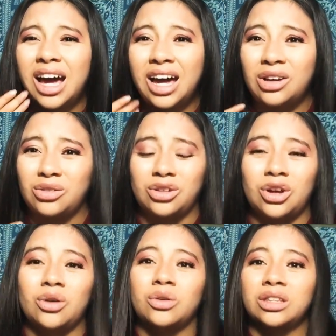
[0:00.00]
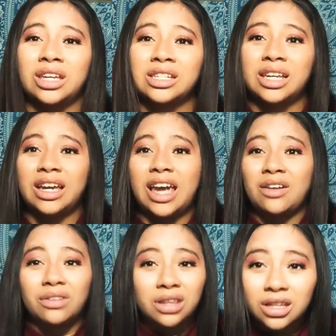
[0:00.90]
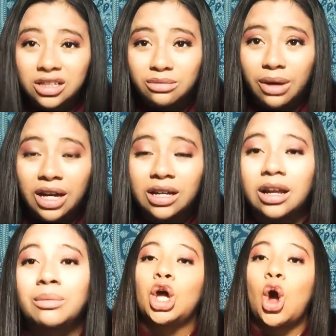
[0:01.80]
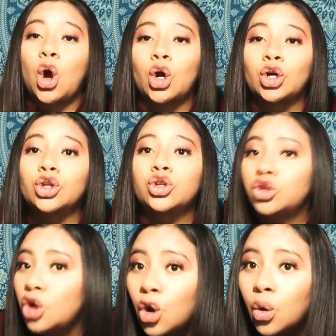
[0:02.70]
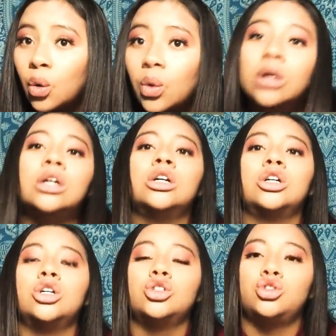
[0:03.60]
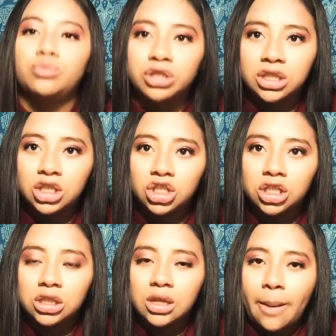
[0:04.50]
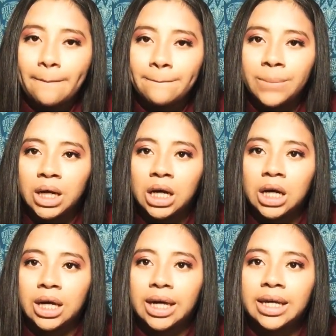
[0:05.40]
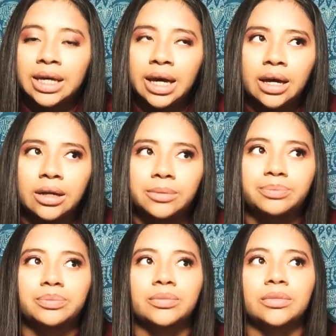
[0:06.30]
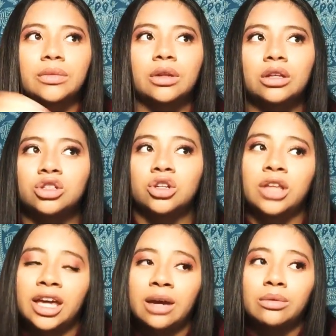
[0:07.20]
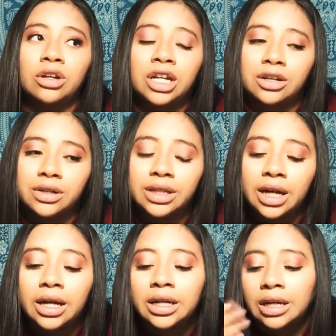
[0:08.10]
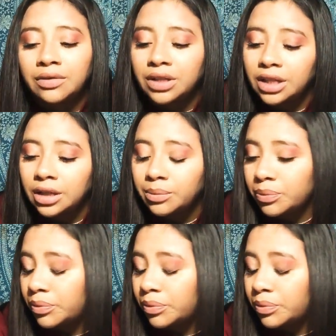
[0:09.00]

I don't know. They say everything is bad. We are so superstitious. But yeah, so they kept on hearing that and everything.